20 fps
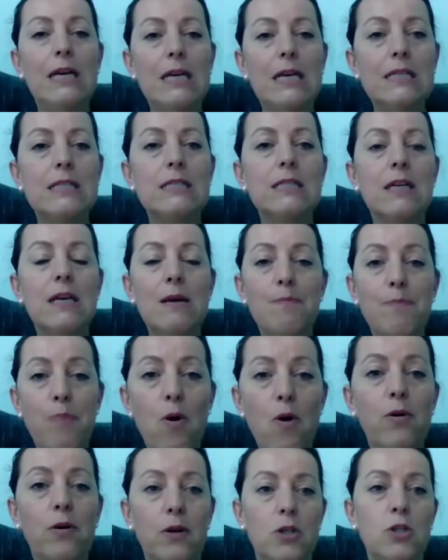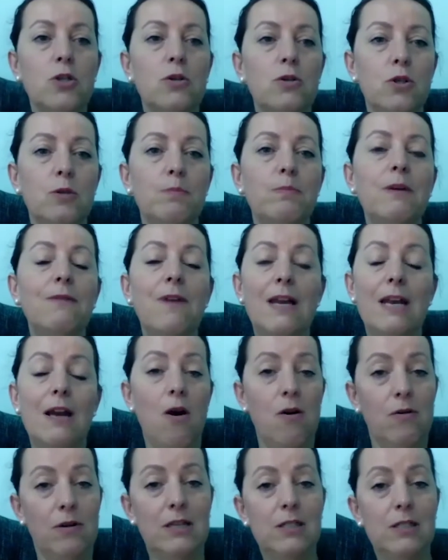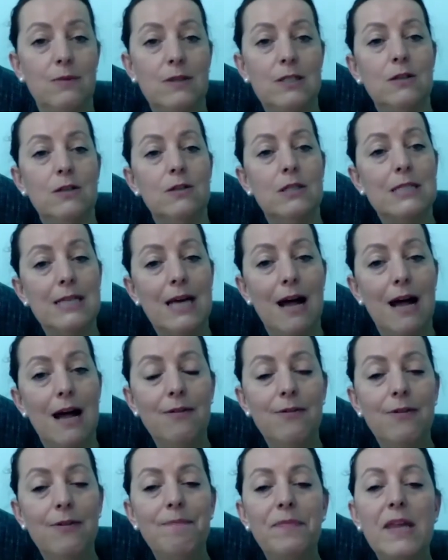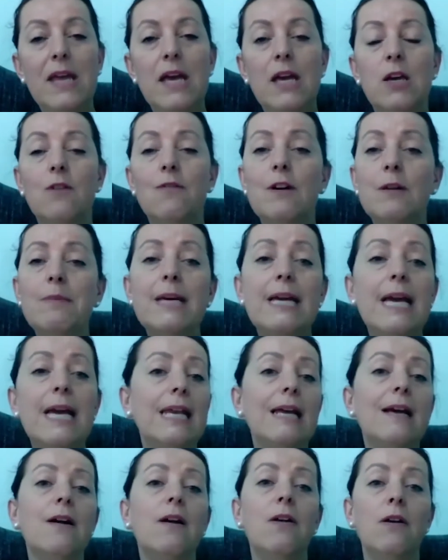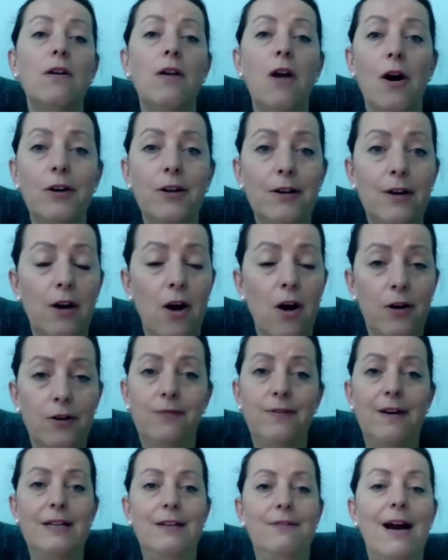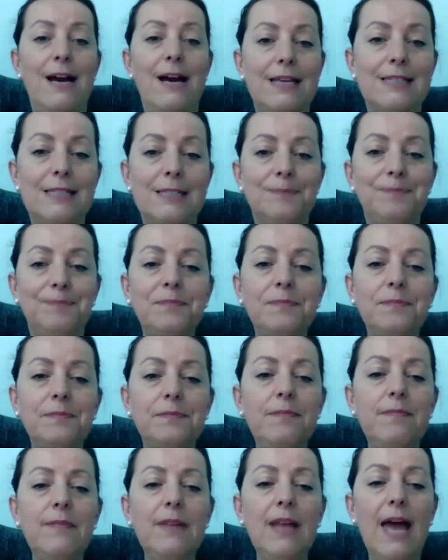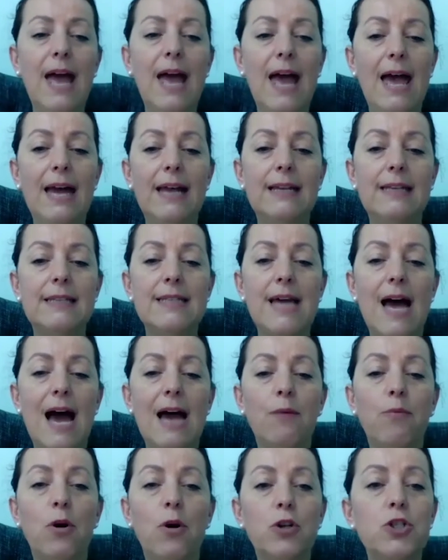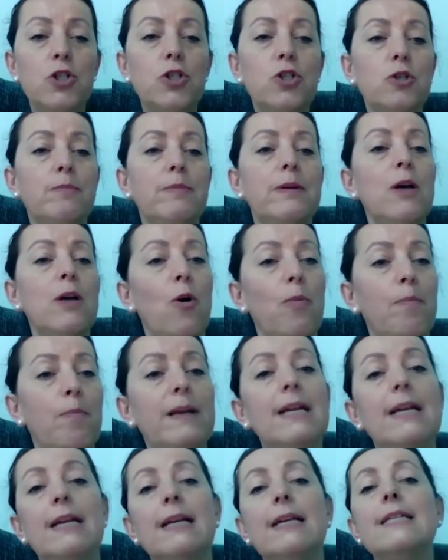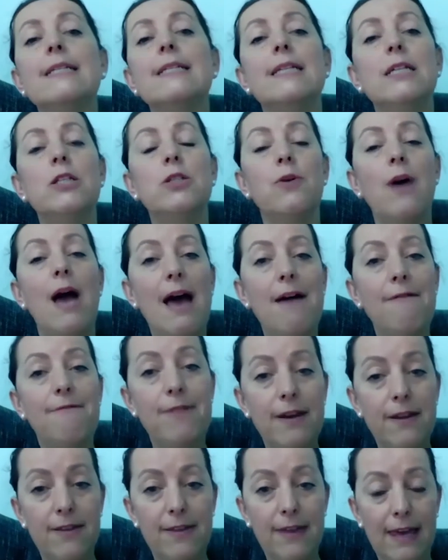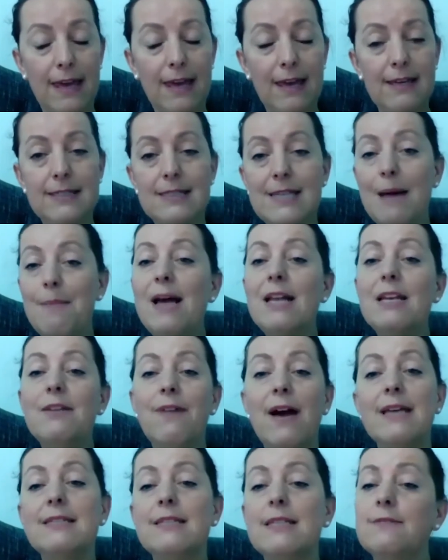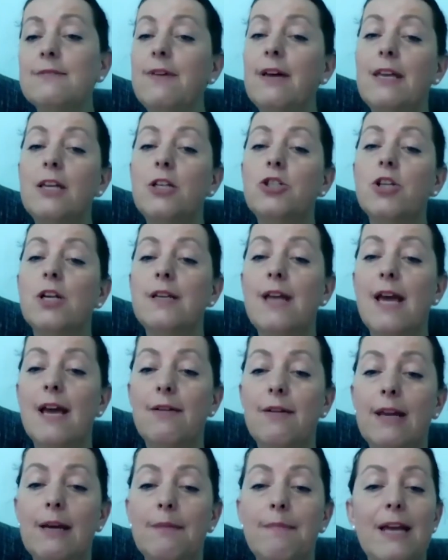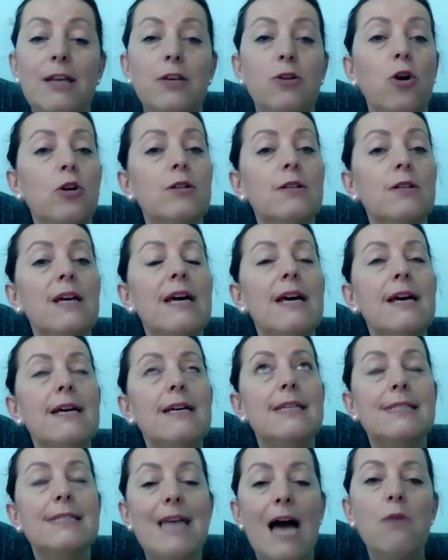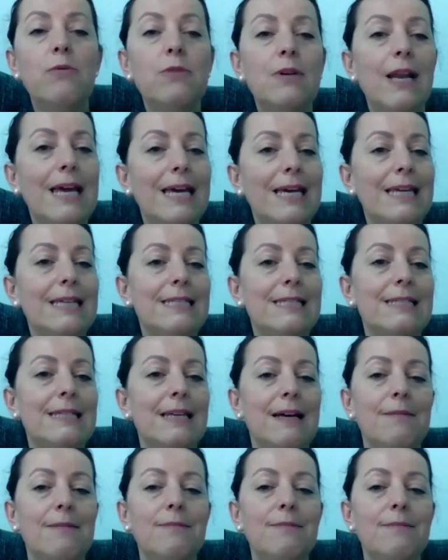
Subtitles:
it is important to be very honest with yourself. You will be getting a lot of advice. And I want you to be open and listen to everything. Some advice is very generic, might not sound like it's